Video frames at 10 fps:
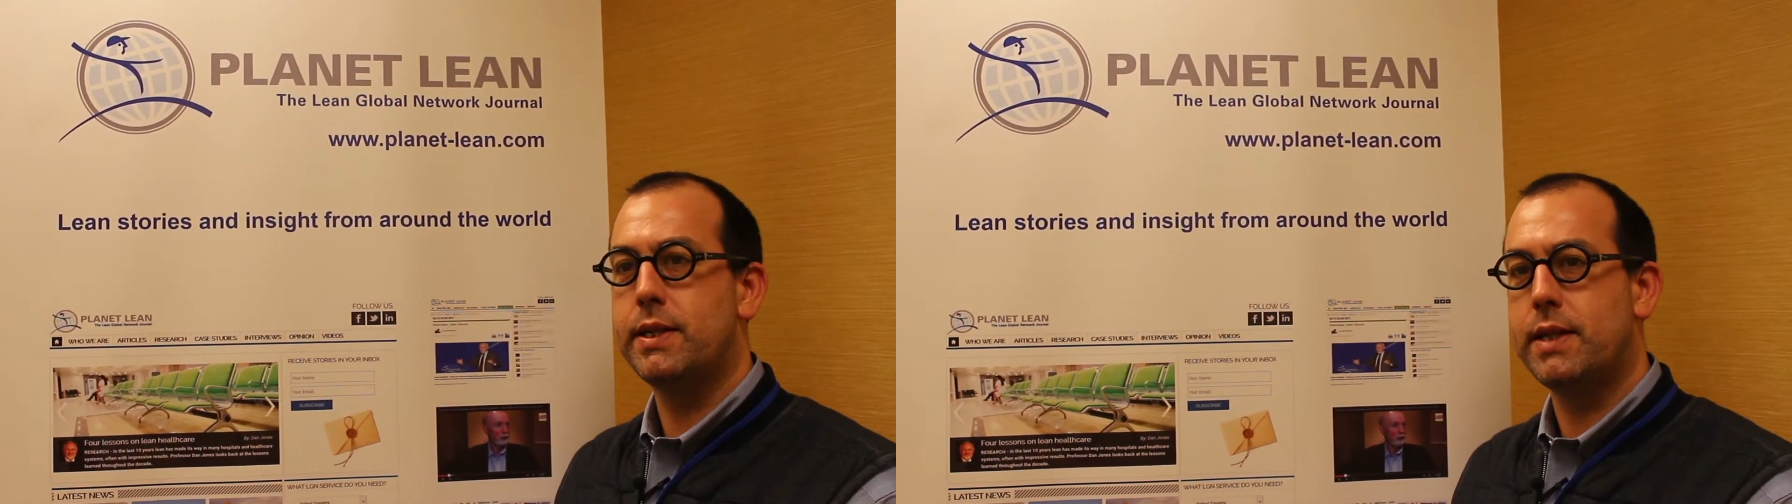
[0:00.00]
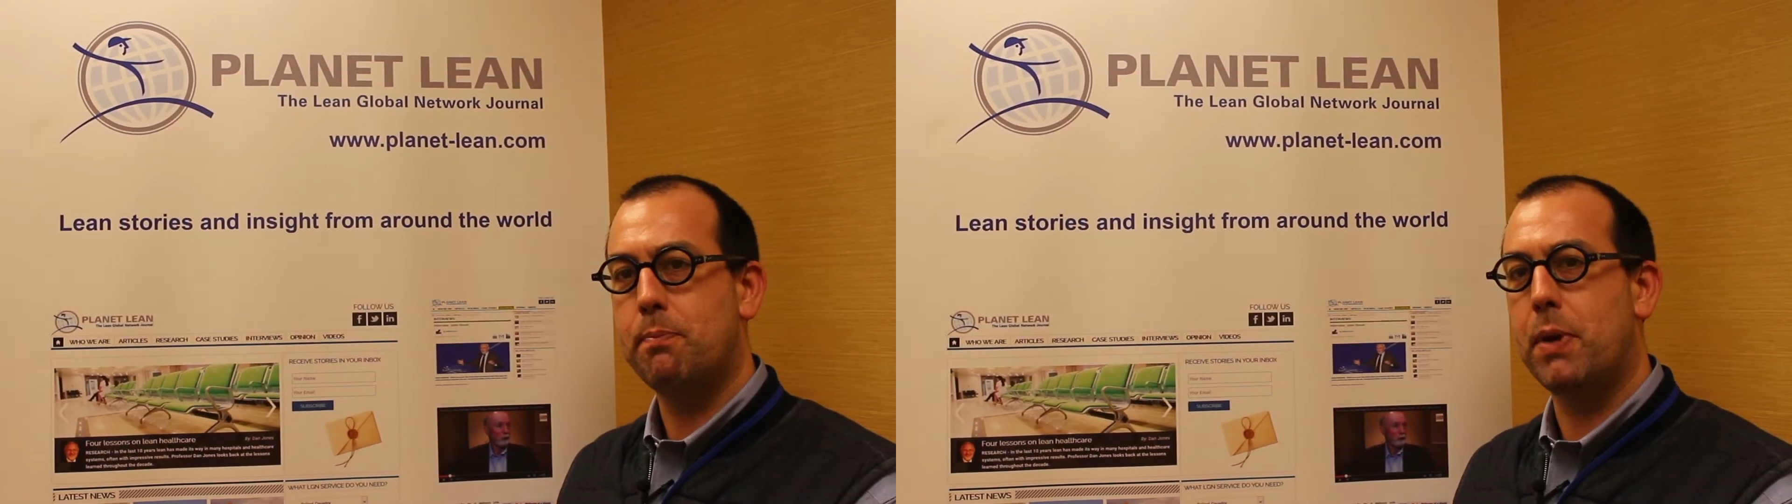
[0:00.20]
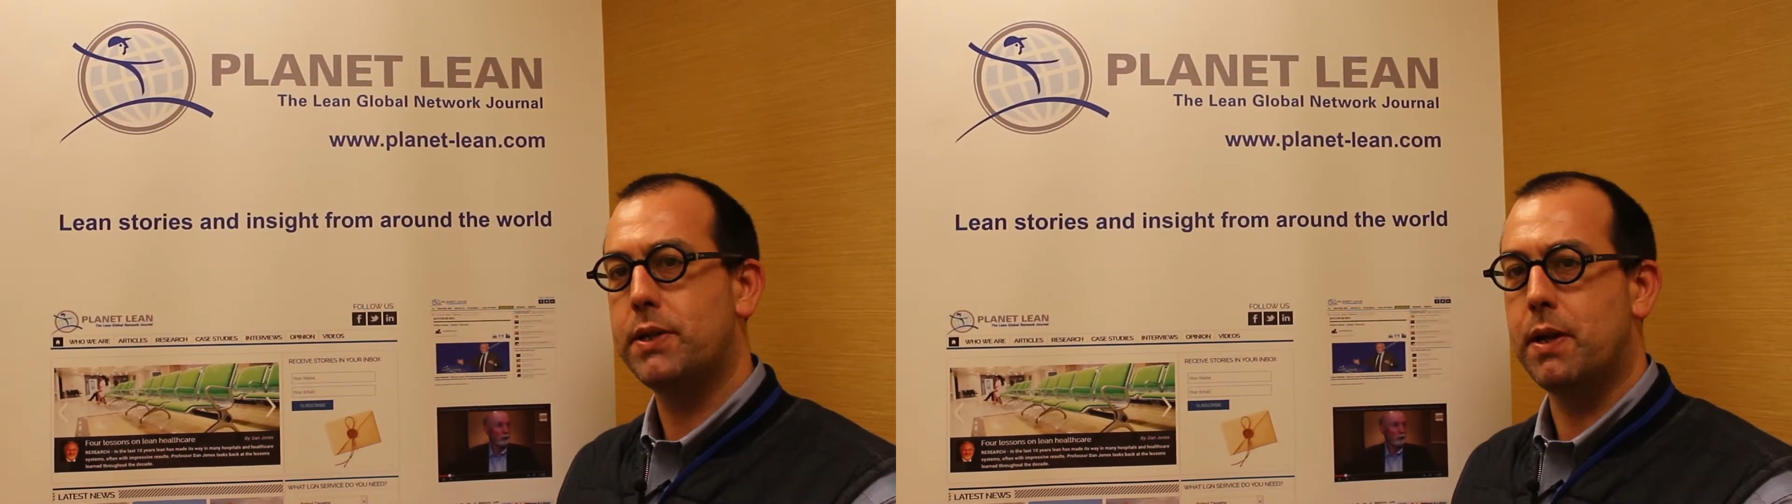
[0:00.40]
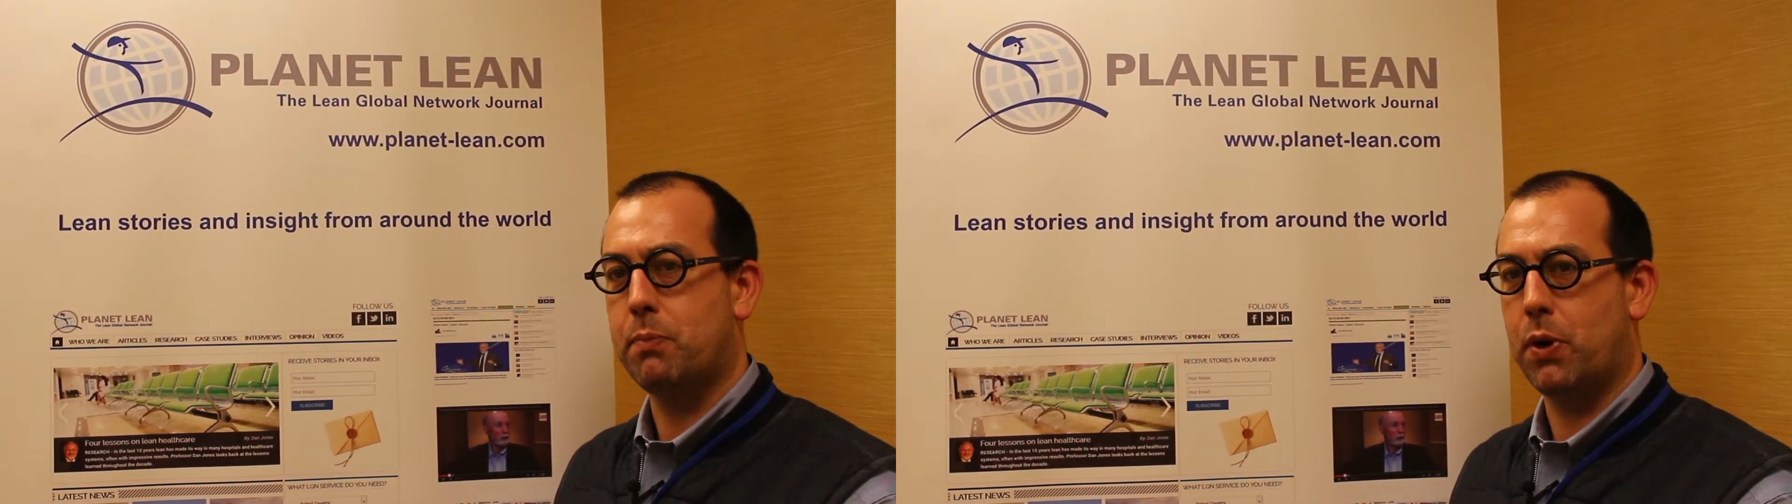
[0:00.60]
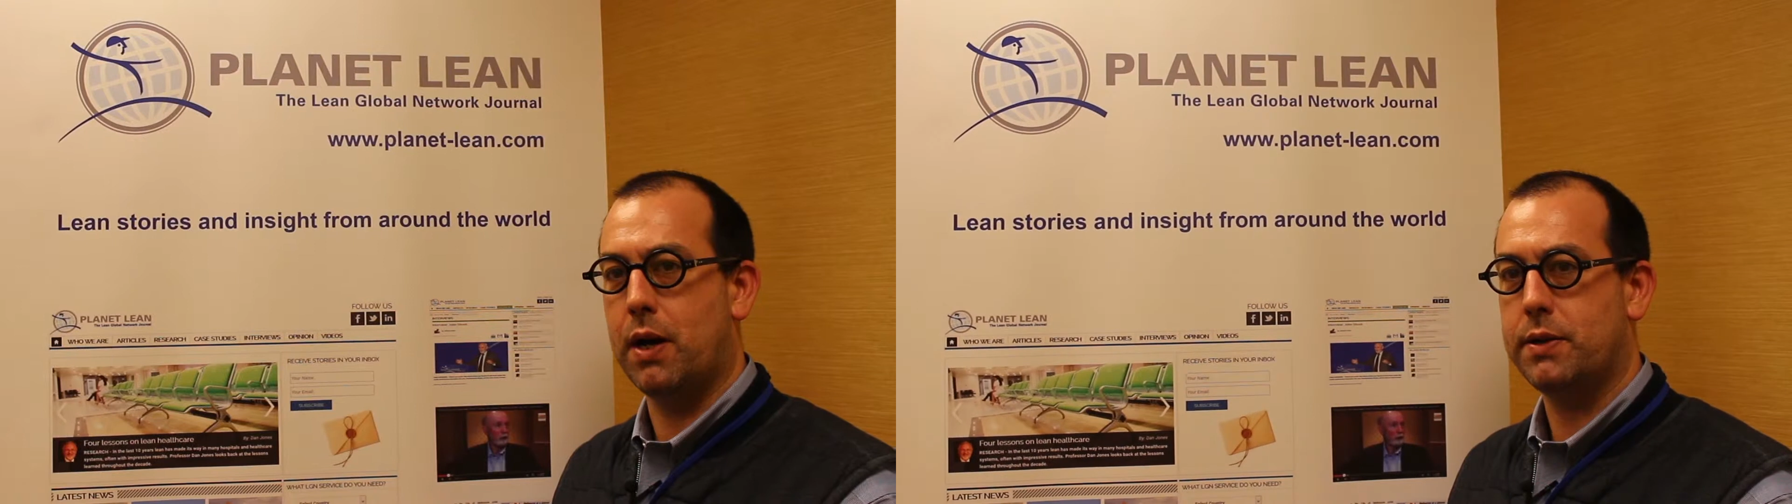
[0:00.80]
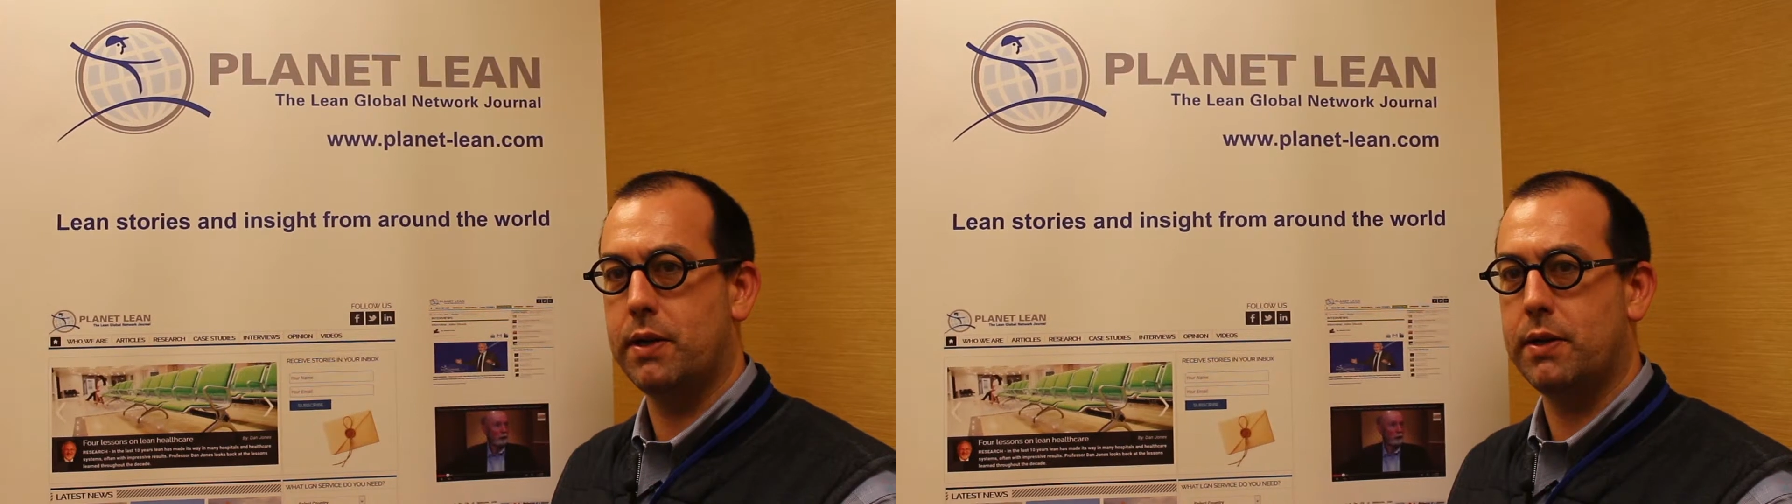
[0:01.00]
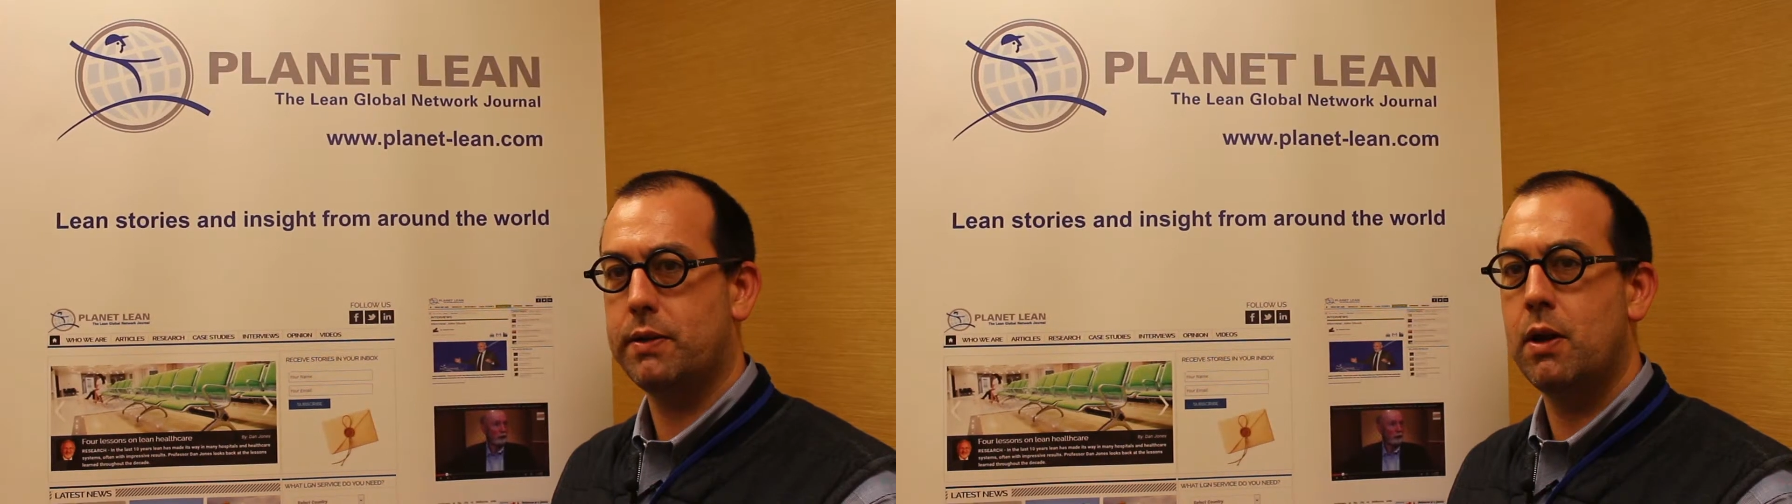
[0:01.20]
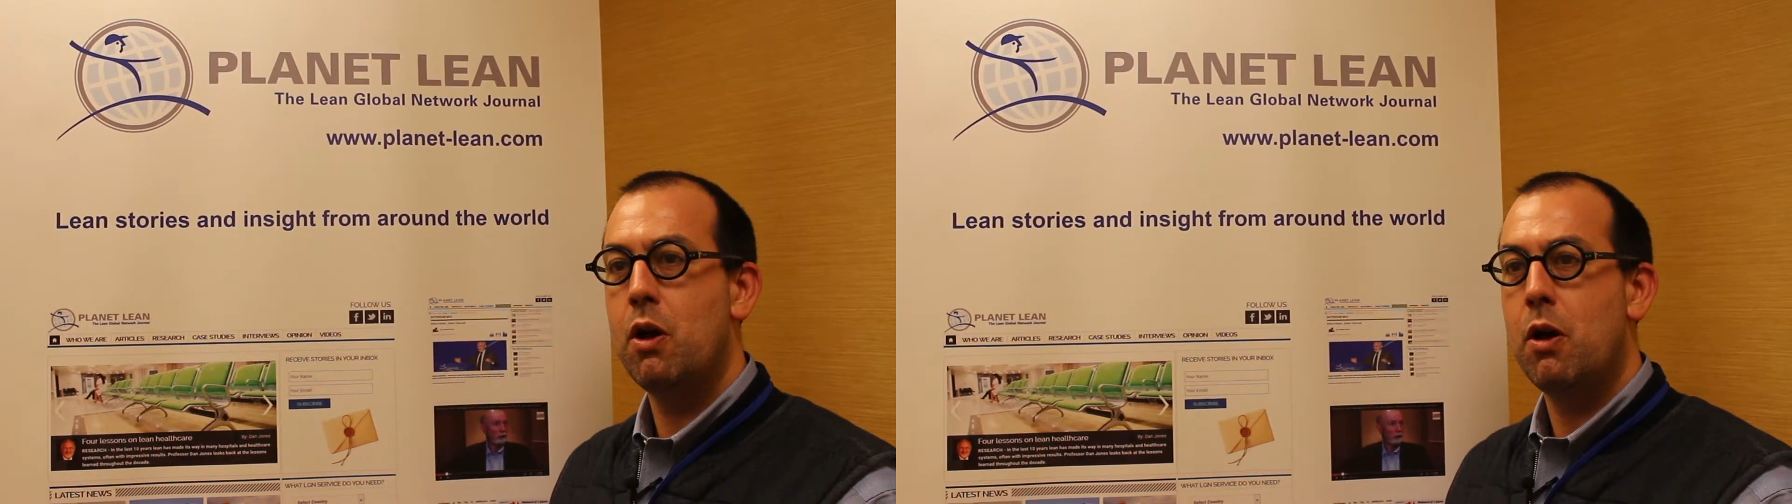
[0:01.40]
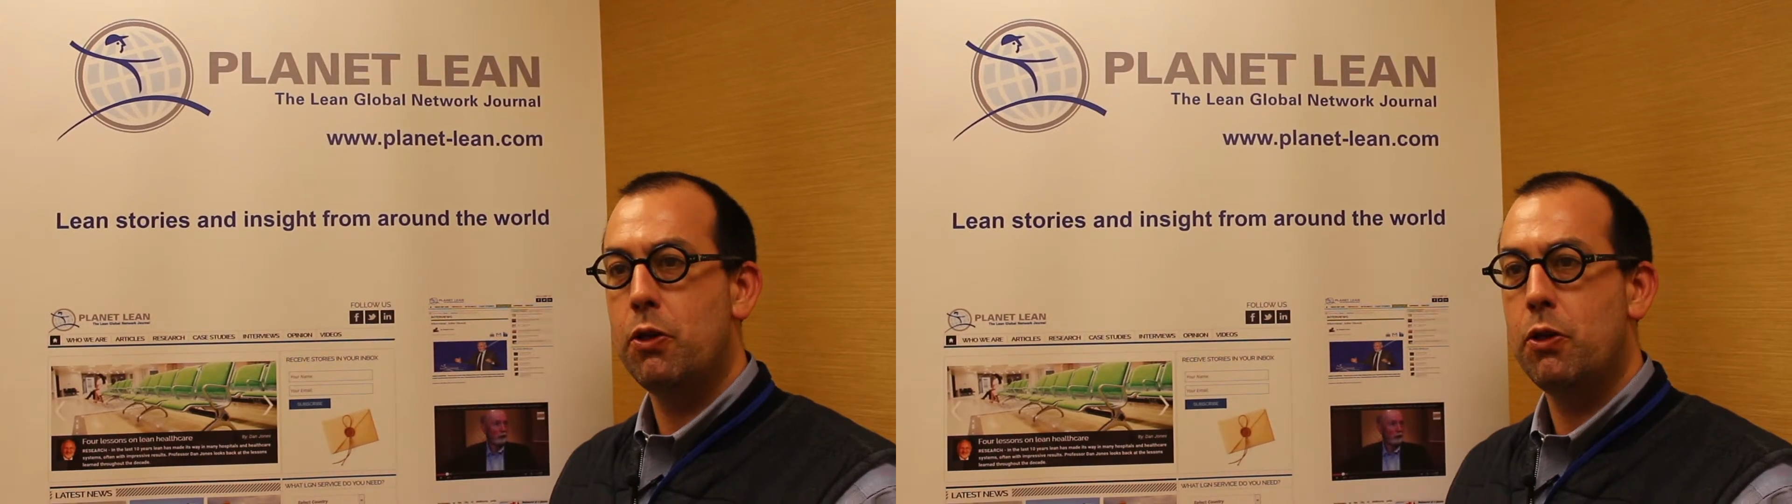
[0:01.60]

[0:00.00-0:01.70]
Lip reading: step-by-step process